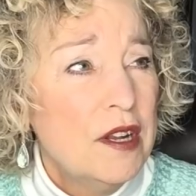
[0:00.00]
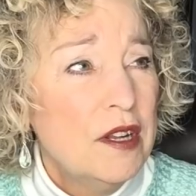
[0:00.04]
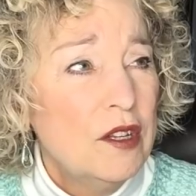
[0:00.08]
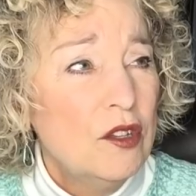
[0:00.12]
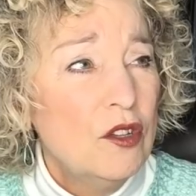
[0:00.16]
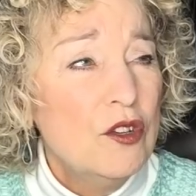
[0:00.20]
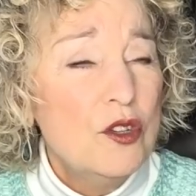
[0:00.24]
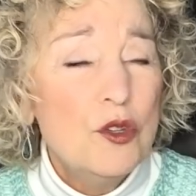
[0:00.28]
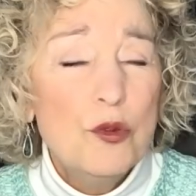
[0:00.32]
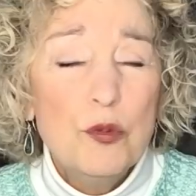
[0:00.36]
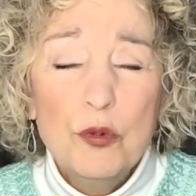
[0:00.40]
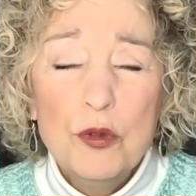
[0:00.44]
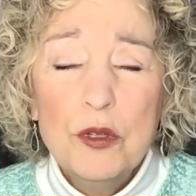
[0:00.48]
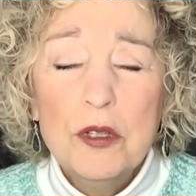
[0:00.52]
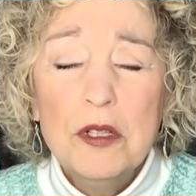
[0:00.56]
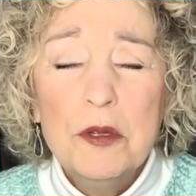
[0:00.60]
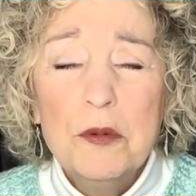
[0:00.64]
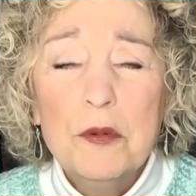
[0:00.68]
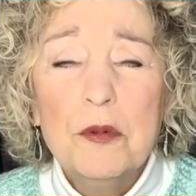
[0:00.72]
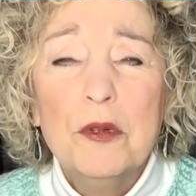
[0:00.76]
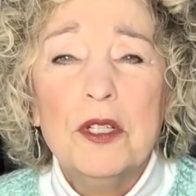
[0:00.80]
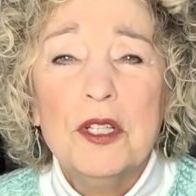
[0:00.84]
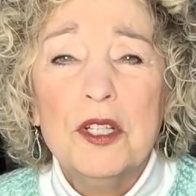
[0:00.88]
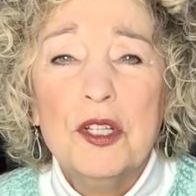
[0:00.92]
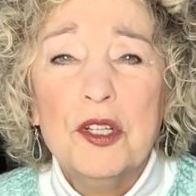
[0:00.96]
It looks really,
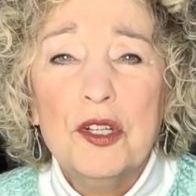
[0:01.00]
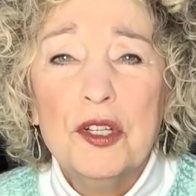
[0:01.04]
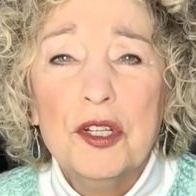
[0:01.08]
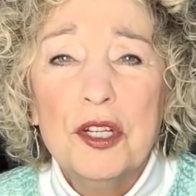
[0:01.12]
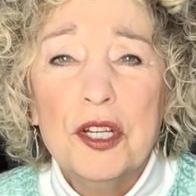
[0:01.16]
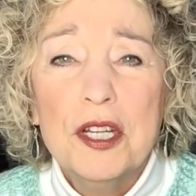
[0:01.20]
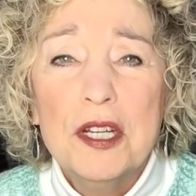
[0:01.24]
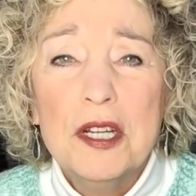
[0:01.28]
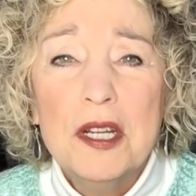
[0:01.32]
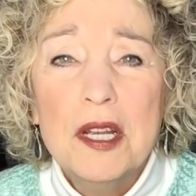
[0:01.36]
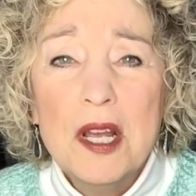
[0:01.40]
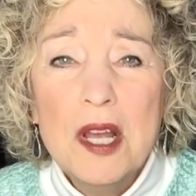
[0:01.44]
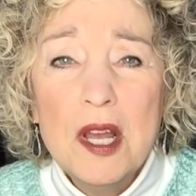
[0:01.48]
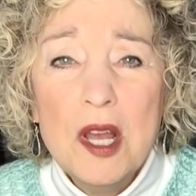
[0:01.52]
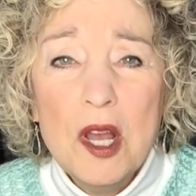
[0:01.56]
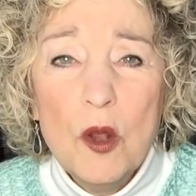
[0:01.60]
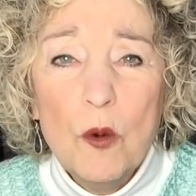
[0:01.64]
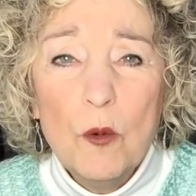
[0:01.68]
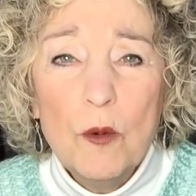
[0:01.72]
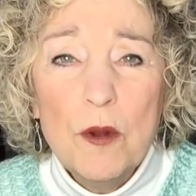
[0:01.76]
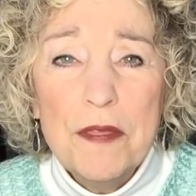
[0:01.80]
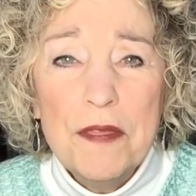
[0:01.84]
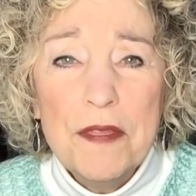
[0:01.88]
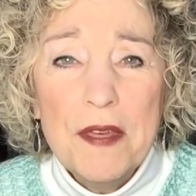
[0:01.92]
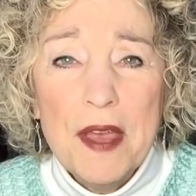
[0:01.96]
really good
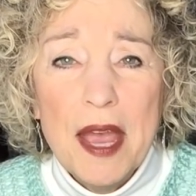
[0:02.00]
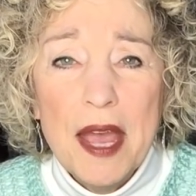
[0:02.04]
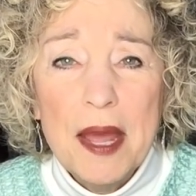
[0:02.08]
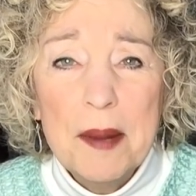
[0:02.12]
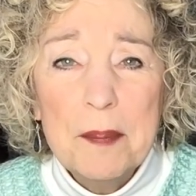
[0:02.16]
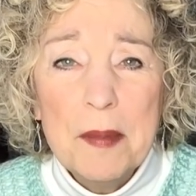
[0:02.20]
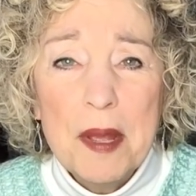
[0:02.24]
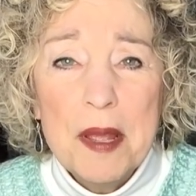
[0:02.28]
with that.